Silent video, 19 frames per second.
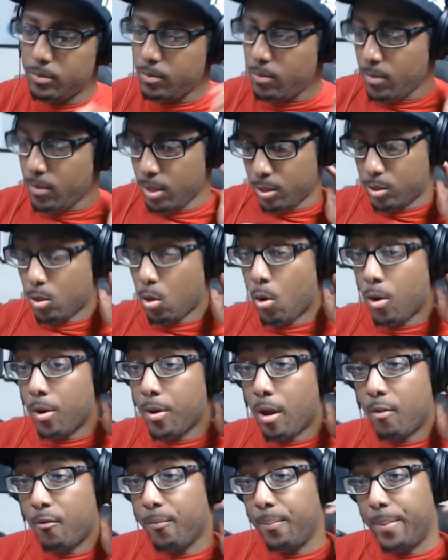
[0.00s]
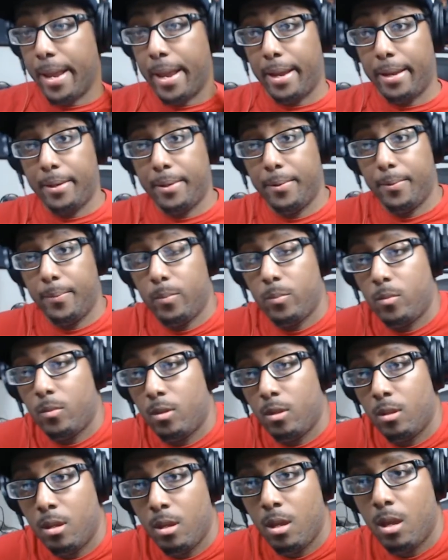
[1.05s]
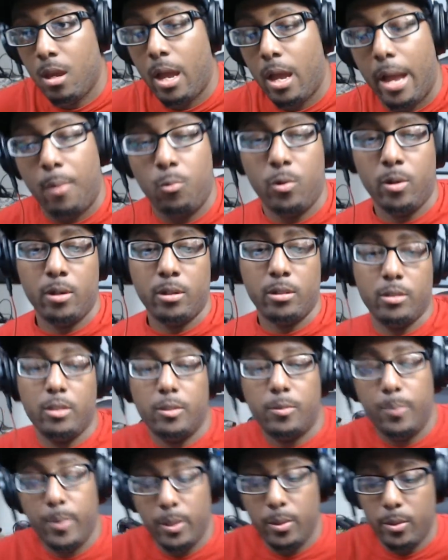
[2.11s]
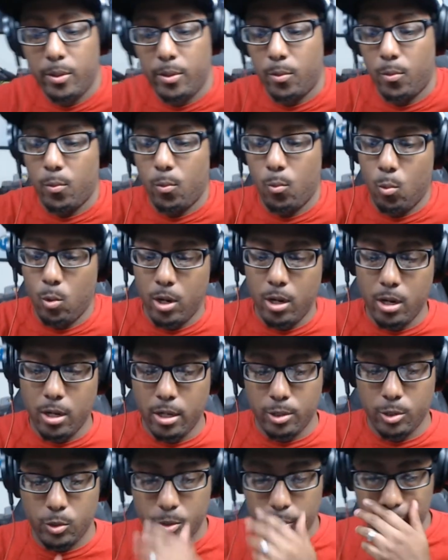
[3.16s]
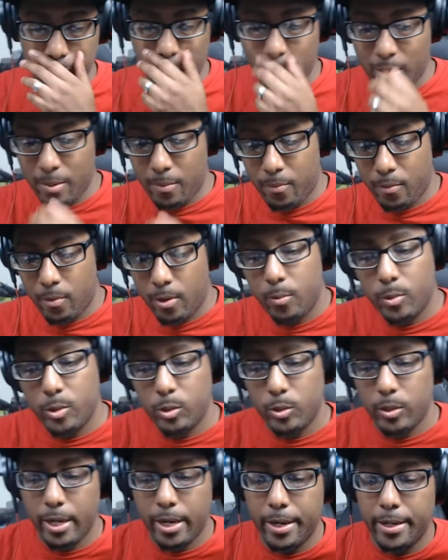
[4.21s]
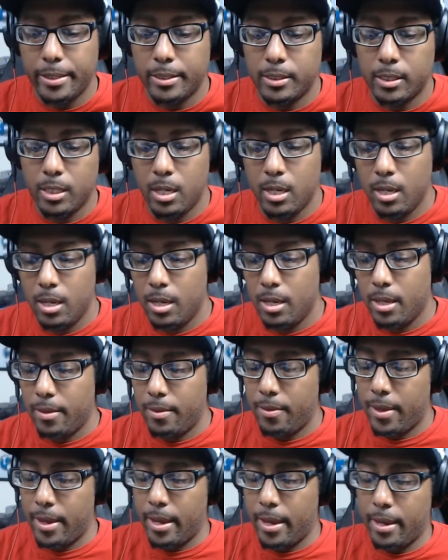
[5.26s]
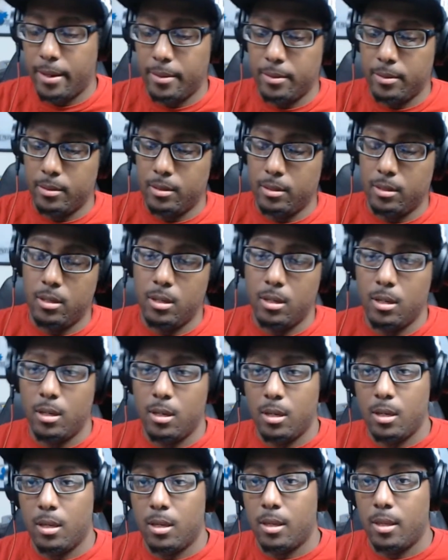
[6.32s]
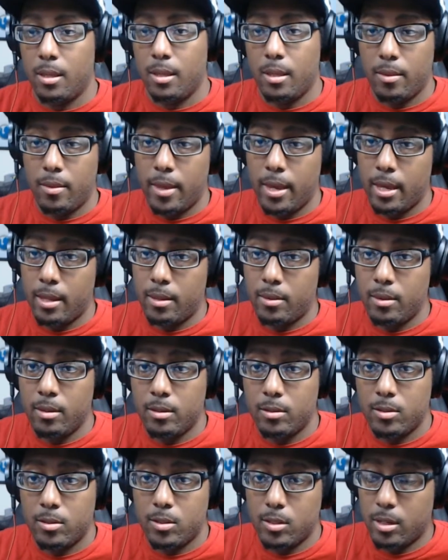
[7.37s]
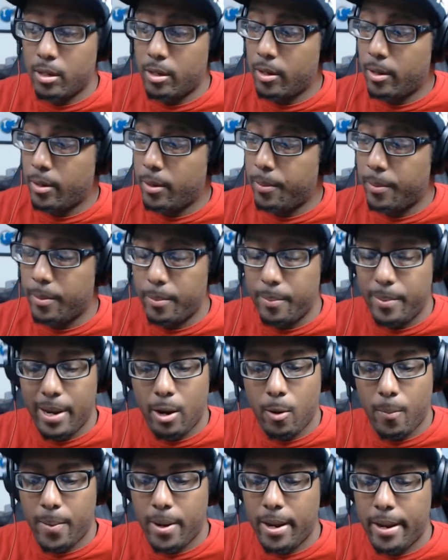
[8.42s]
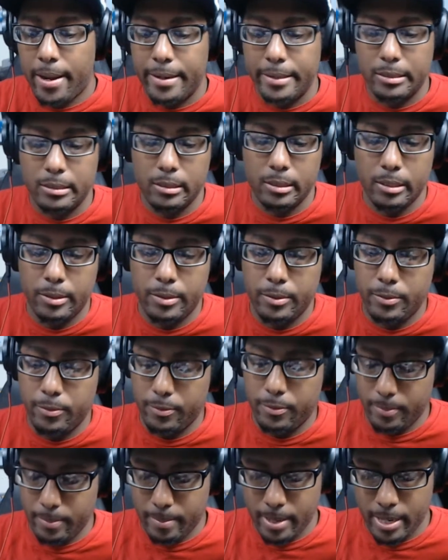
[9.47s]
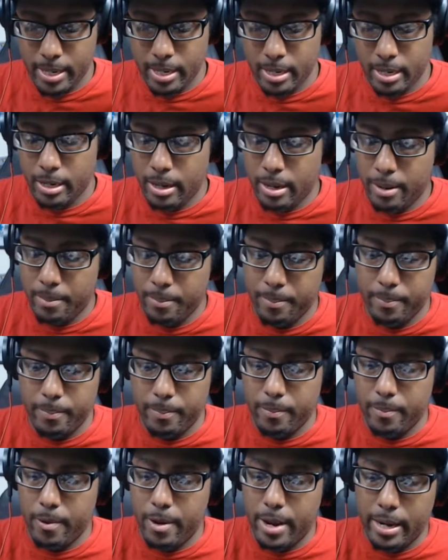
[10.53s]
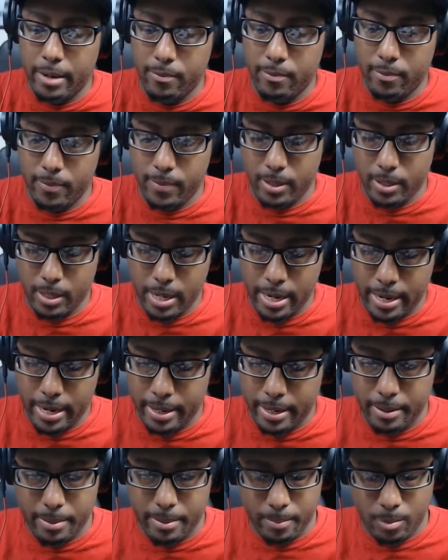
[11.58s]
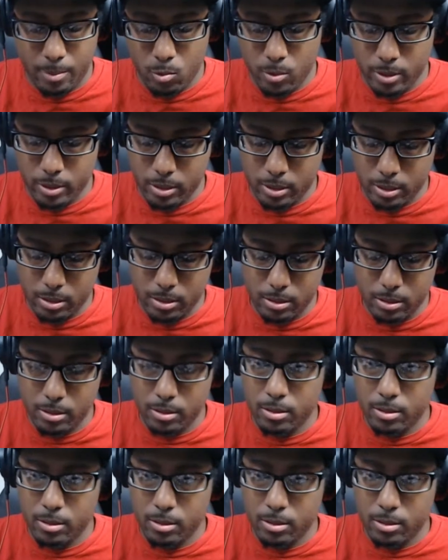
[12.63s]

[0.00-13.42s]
Starting off back, I want to just be 100 straight up front with you guys that this PowerPod itself, man, I'm not even finna lie, I'm going to